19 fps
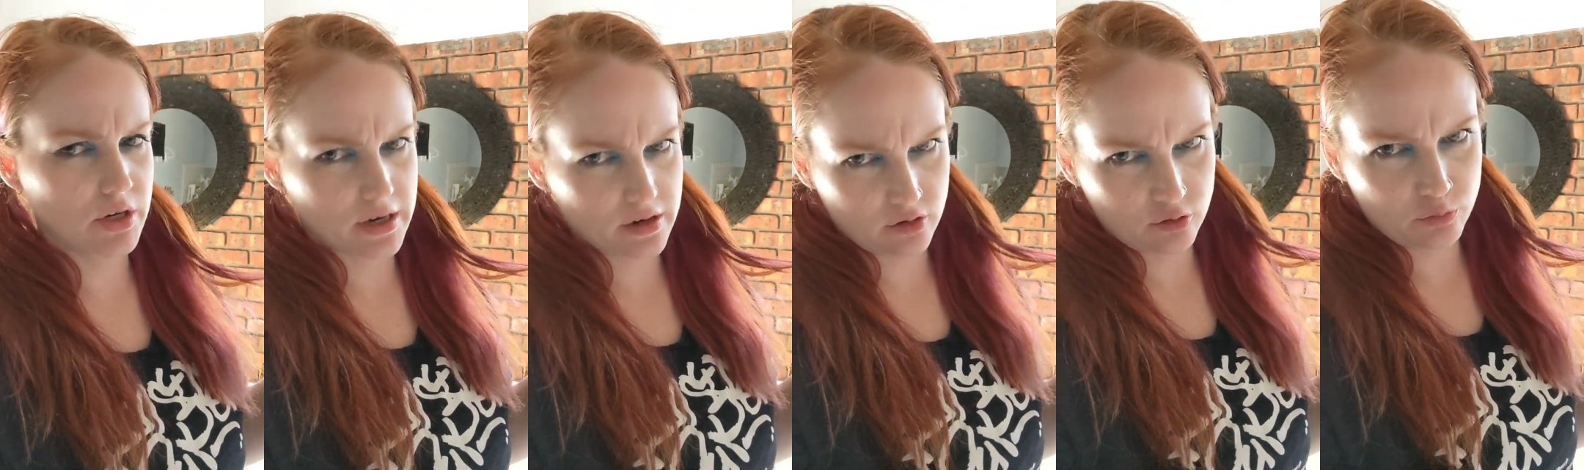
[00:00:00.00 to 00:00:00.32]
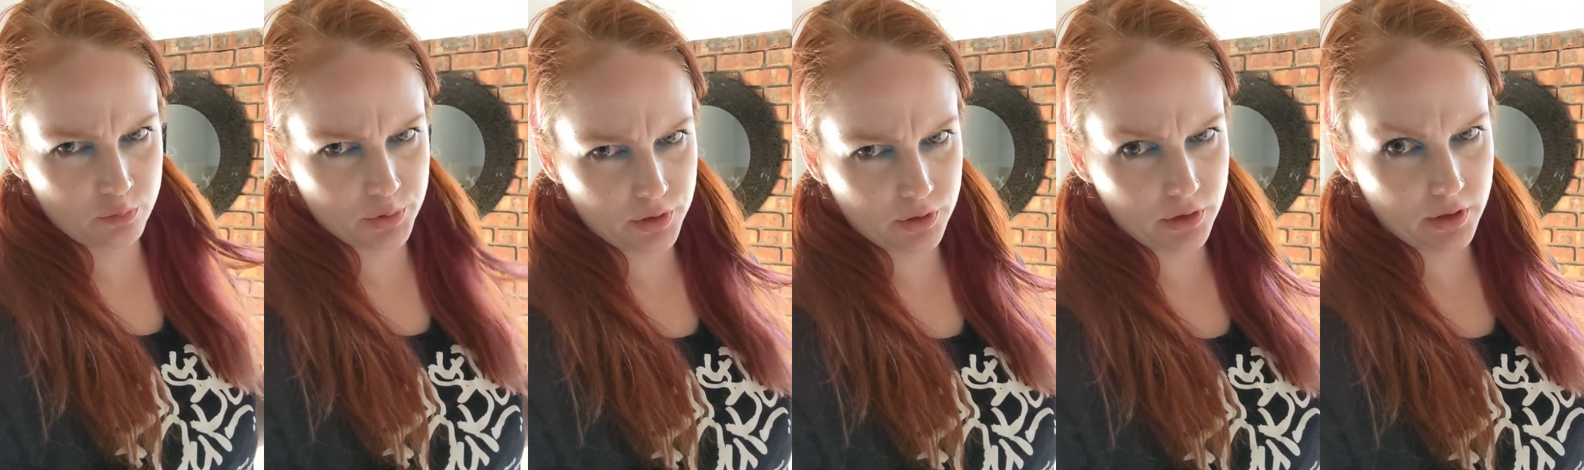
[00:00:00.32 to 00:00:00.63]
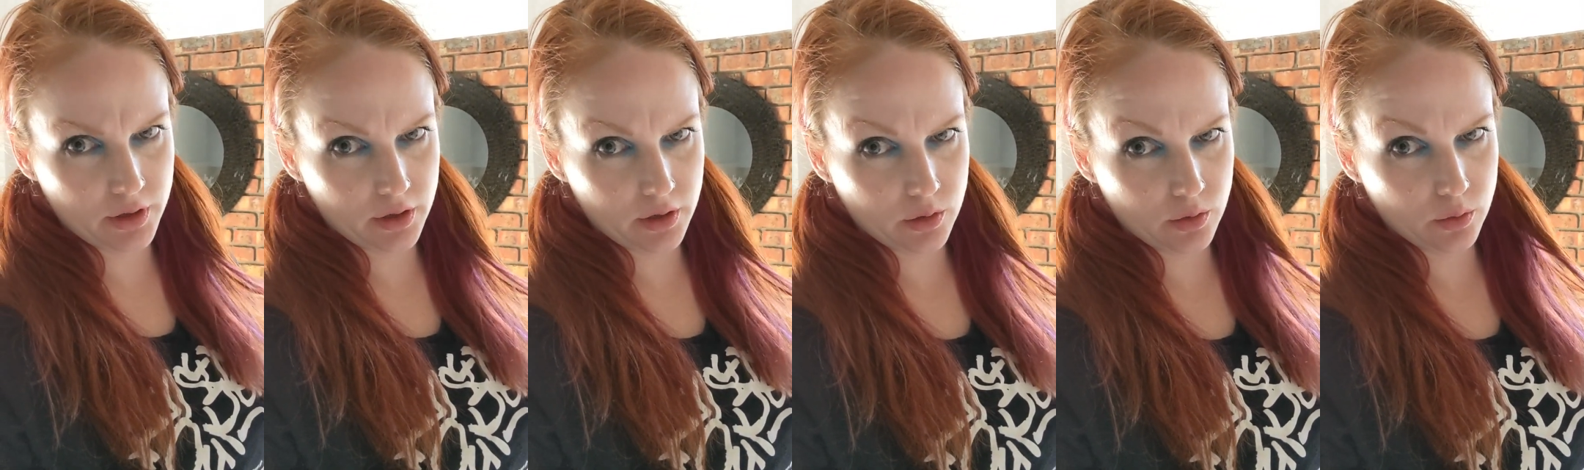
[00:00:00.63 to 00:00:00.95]
down
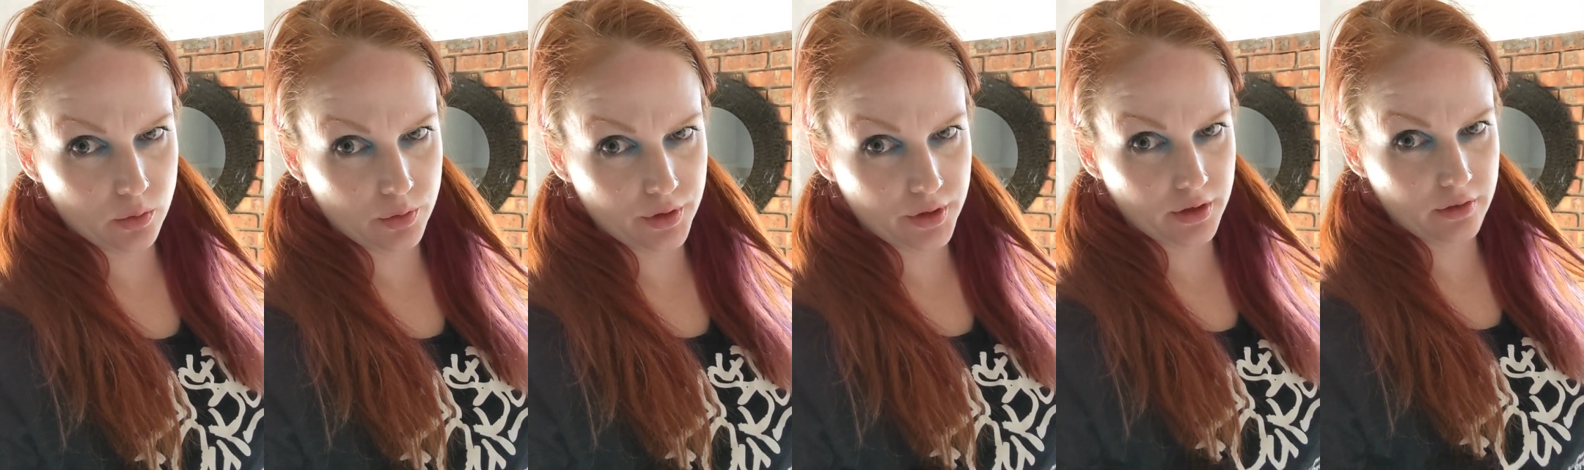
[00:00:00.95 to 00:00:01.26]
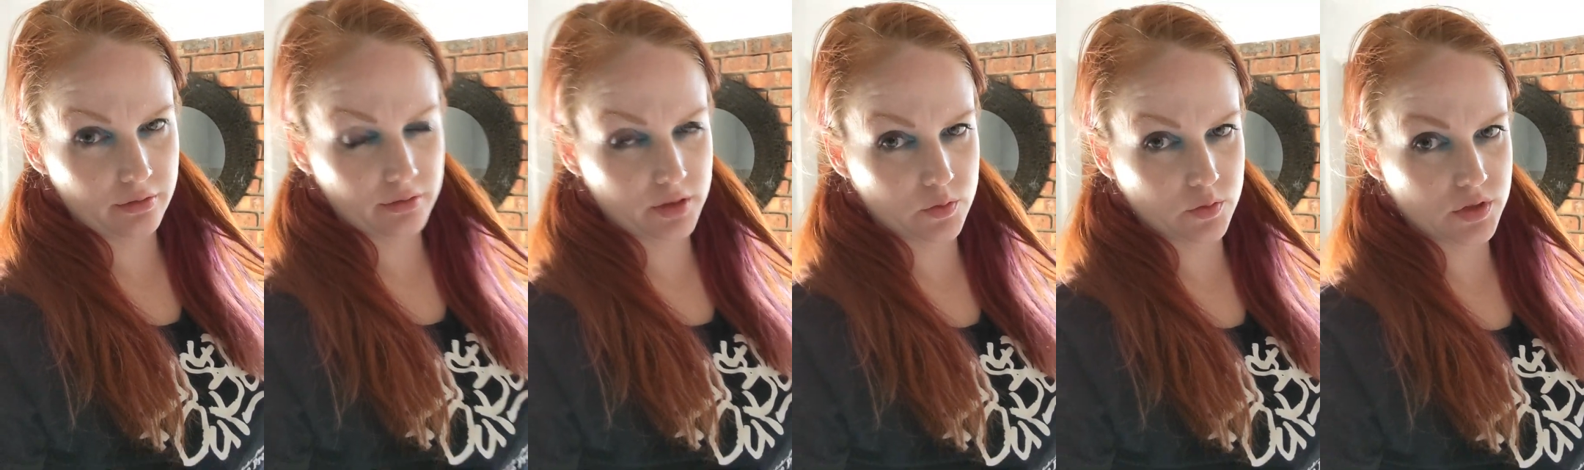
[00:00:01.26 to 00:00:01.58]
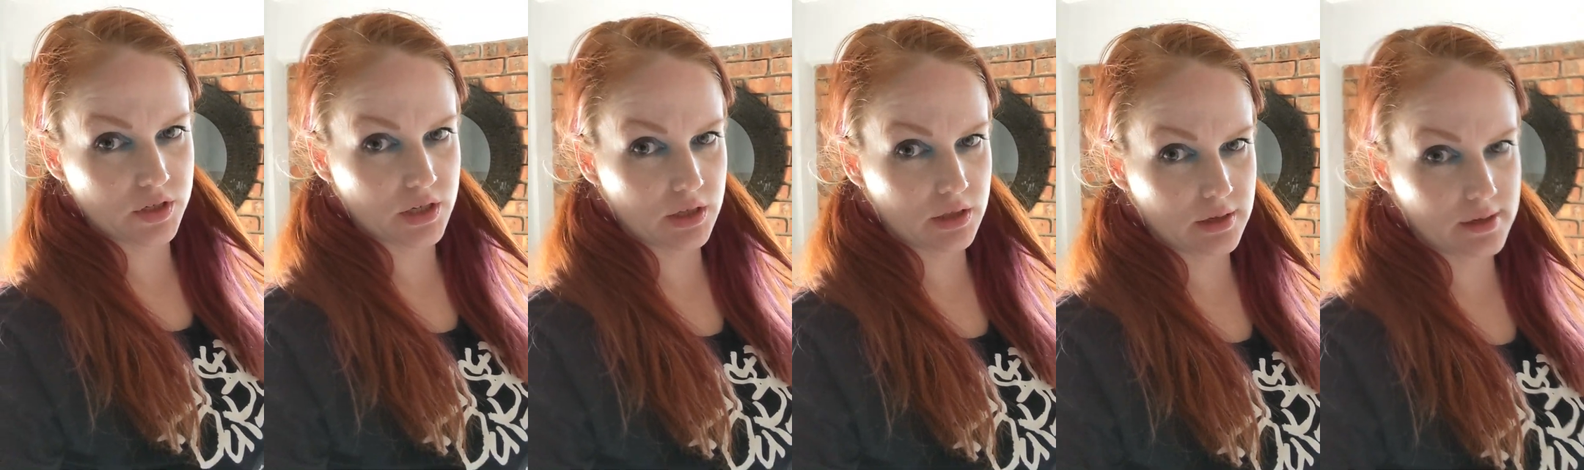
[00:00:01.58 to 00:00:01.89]
below if you
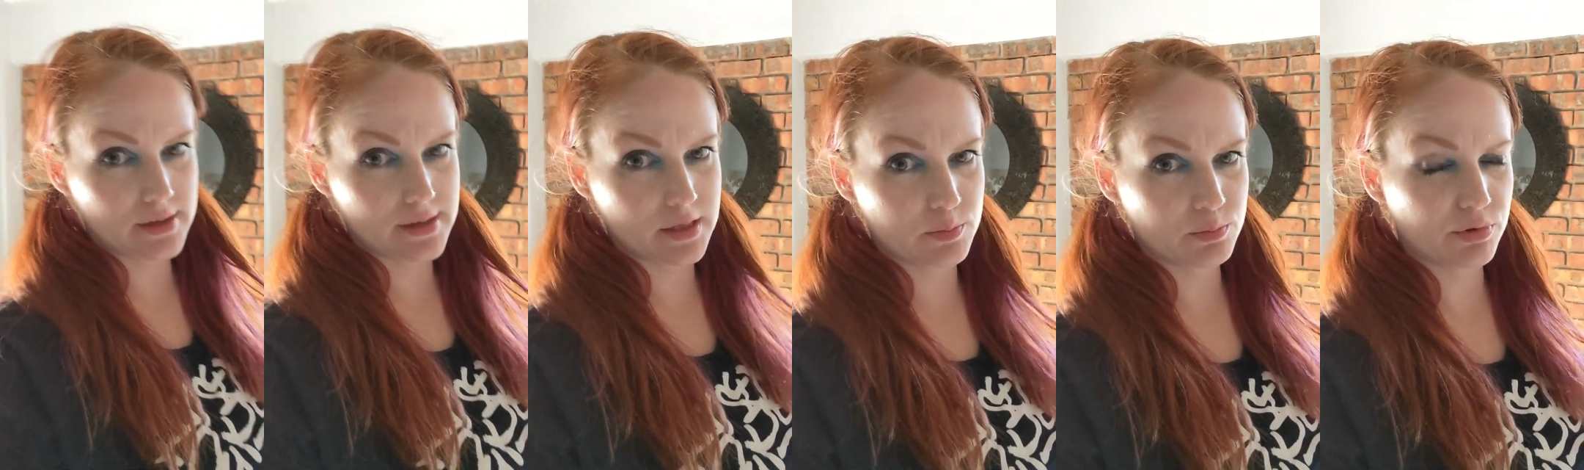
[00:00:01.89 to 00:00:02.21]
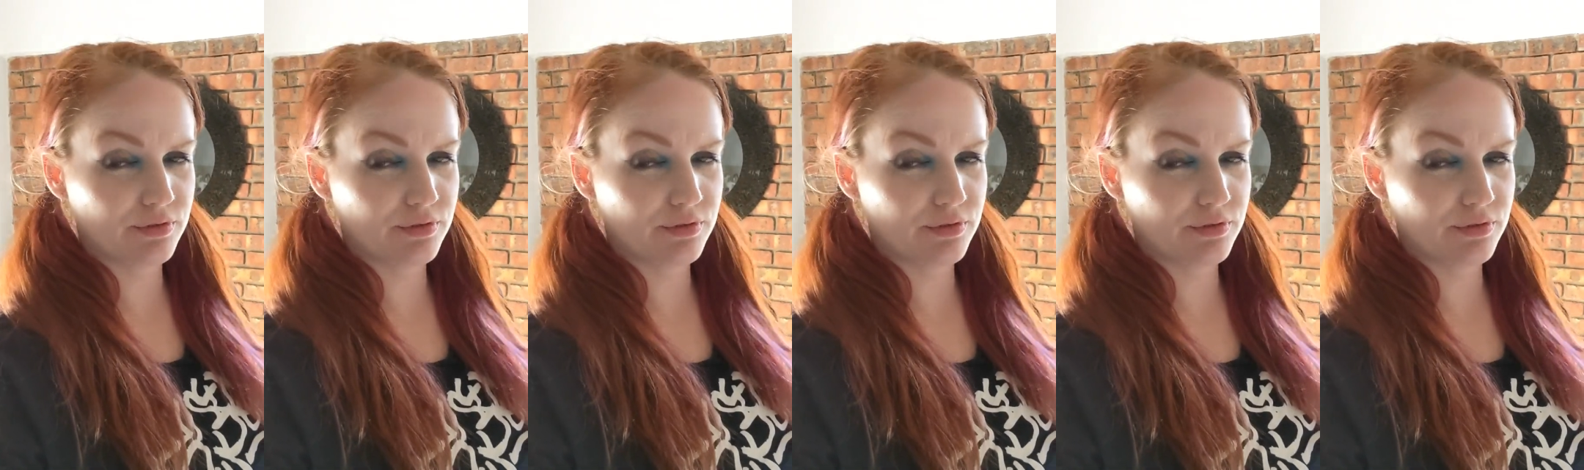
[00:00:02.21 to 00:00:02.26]
see this